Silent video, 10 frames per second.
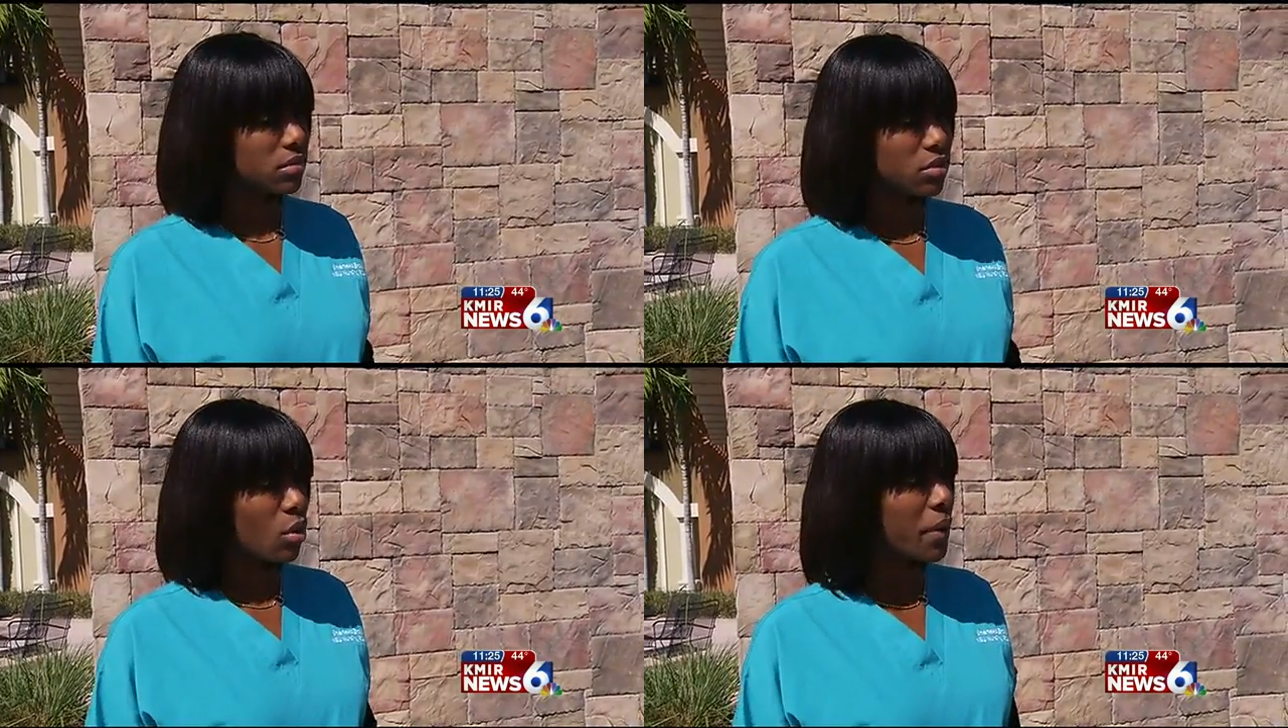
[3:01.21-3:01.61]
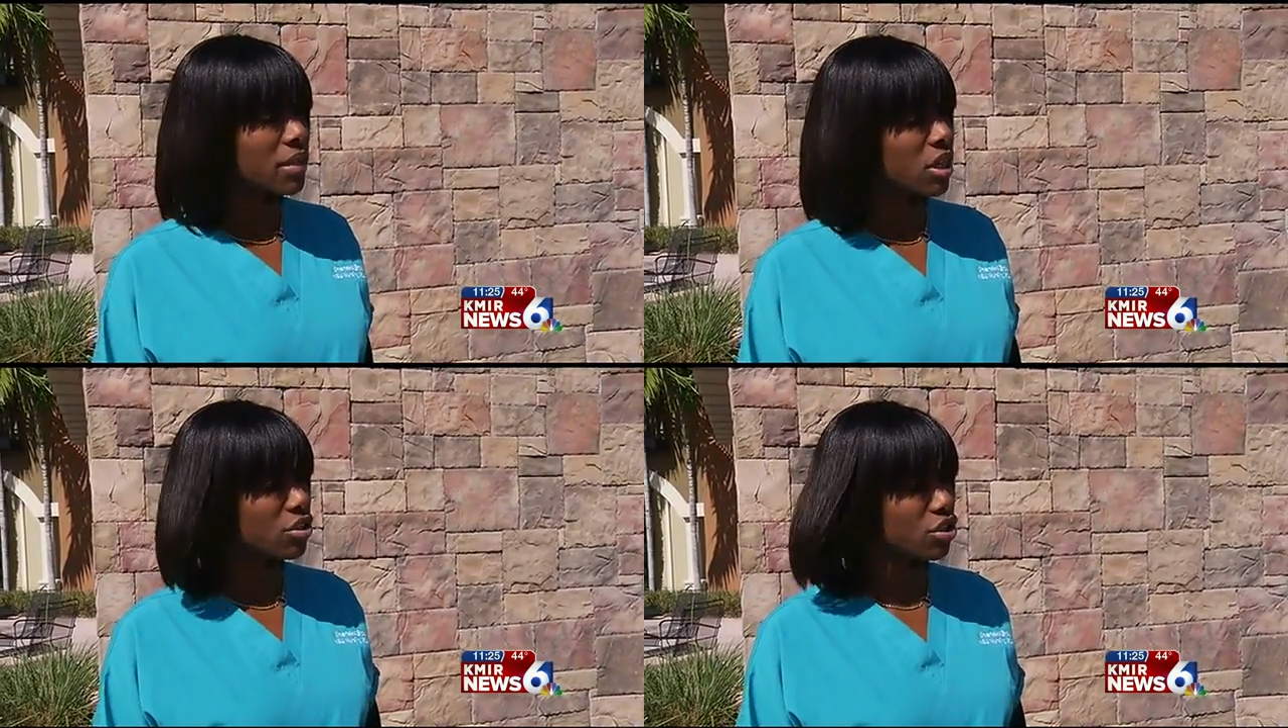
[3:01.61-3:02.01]
don't
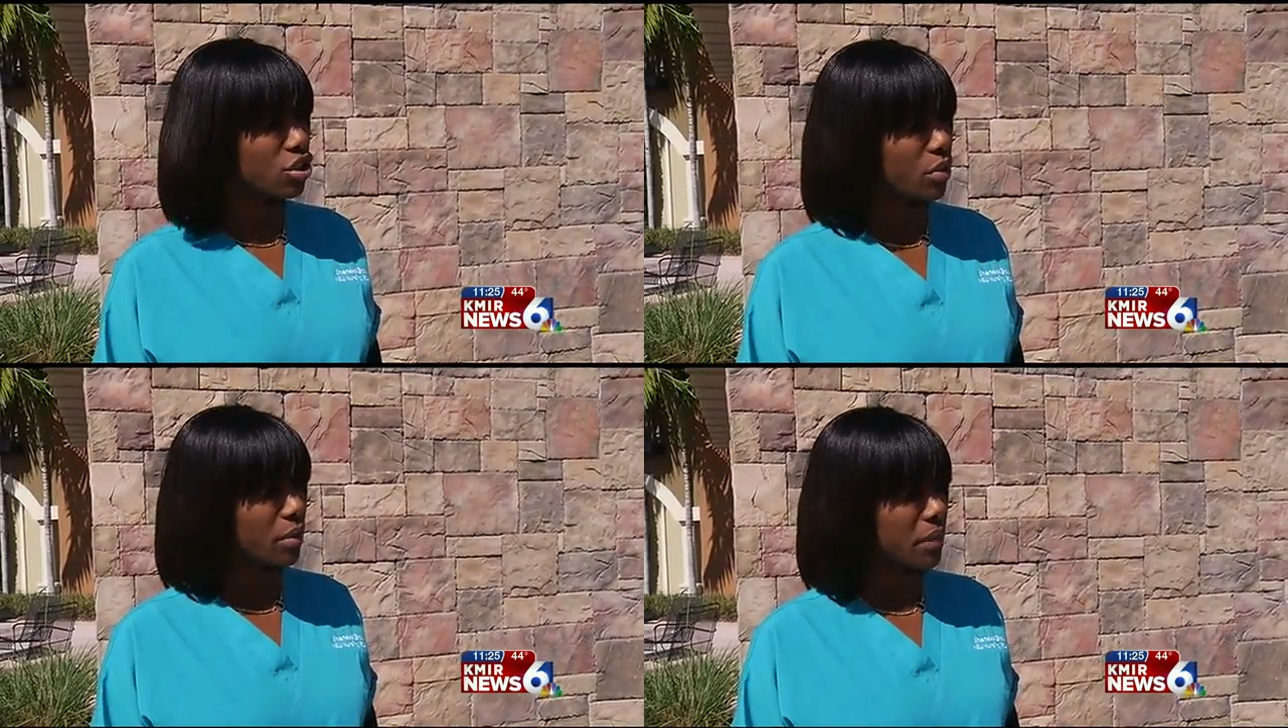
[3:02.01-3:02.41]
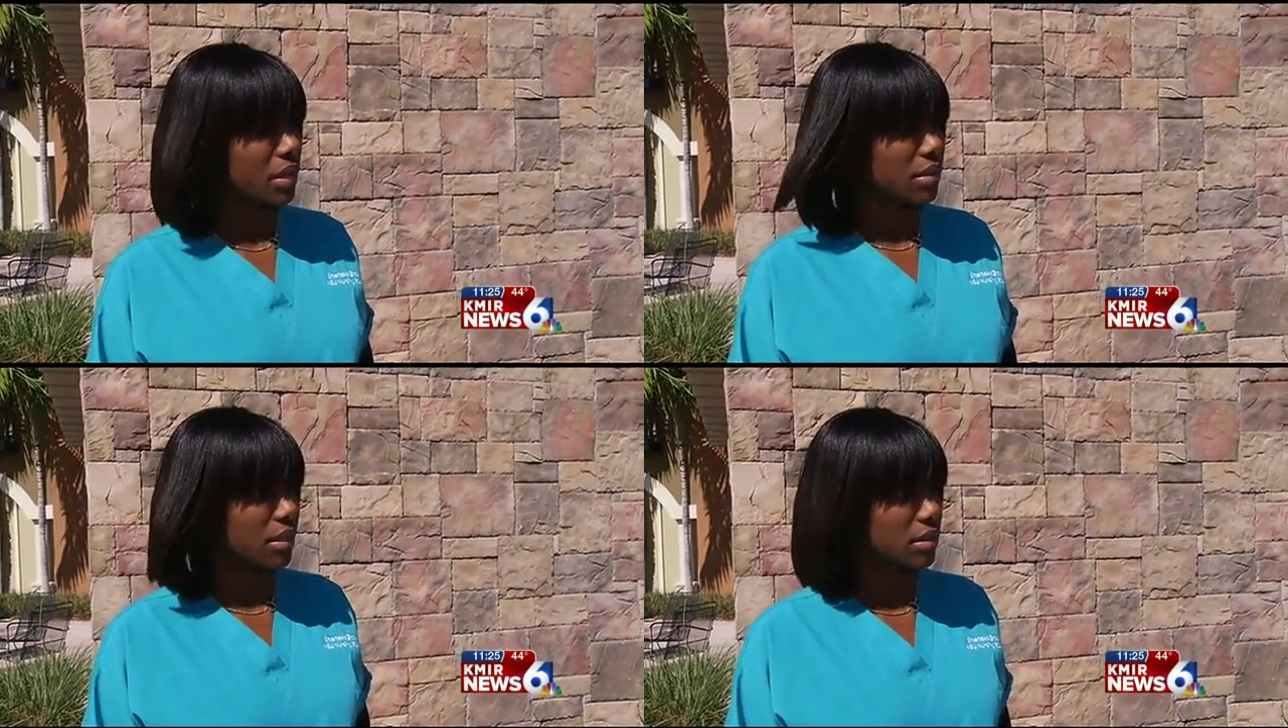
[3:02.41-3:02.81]
pay attention to it
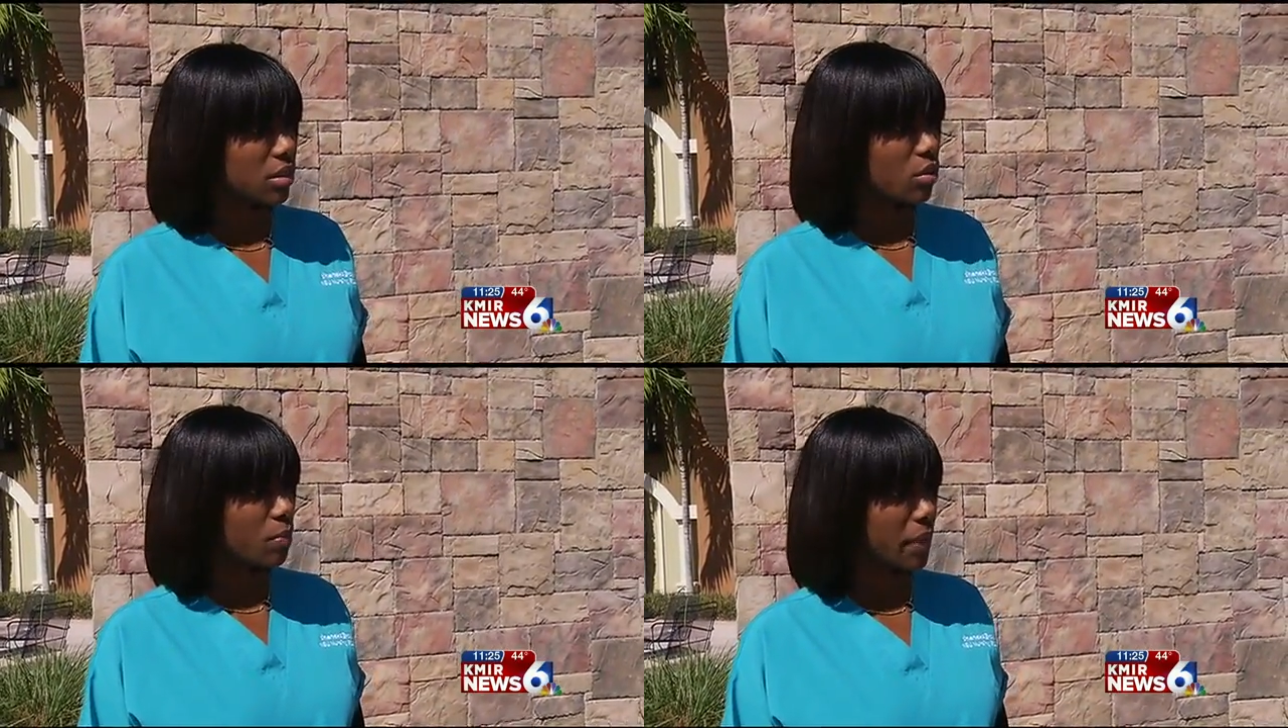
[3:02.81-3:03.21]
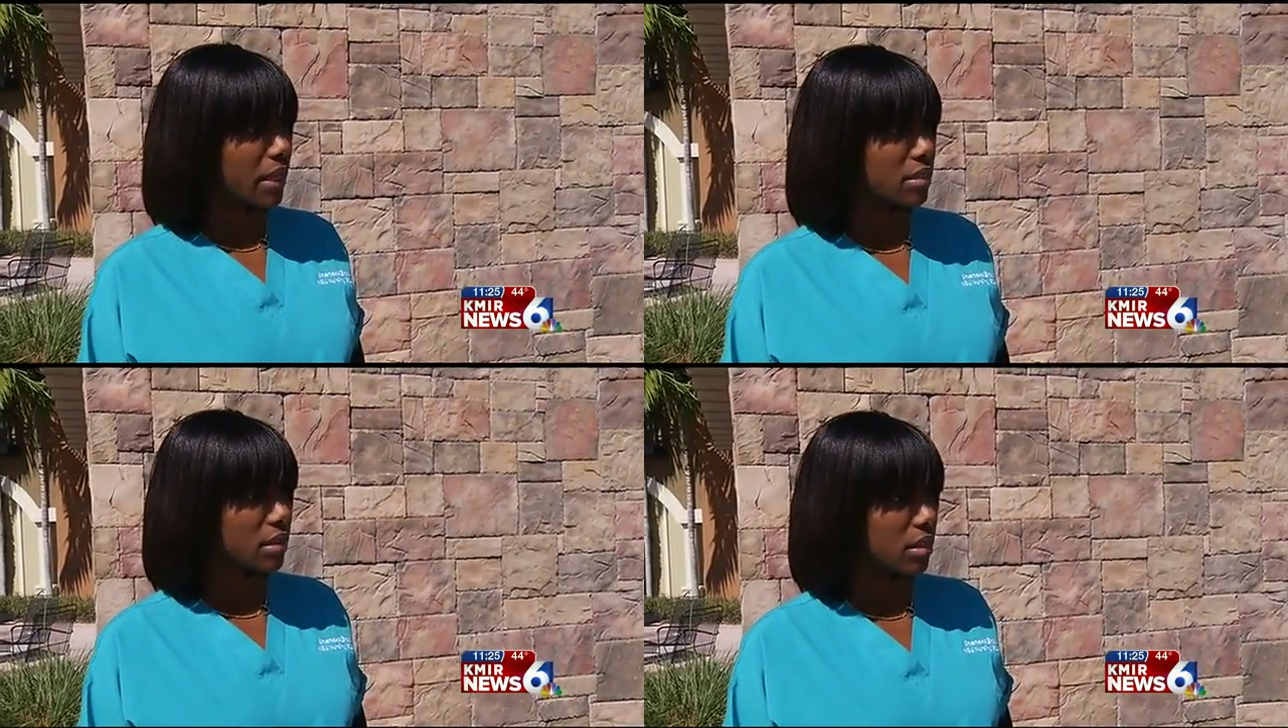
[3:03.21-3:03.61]
because I still
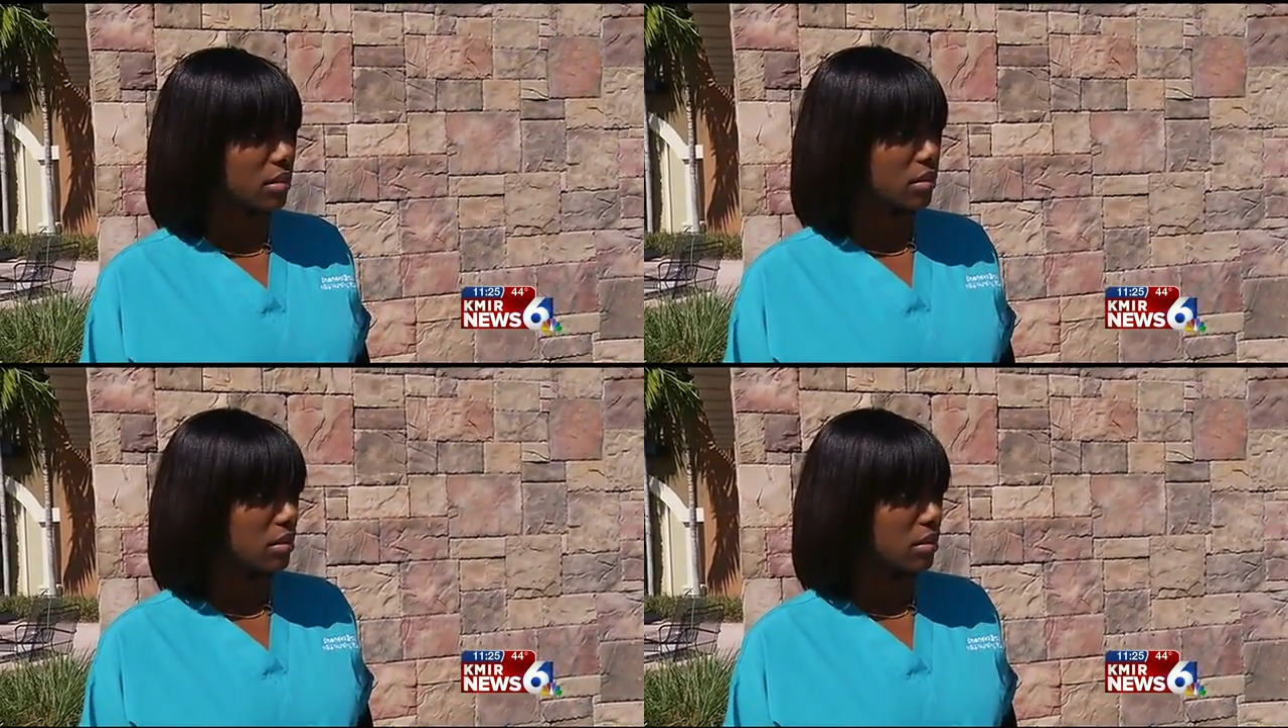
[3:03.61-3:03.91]
place it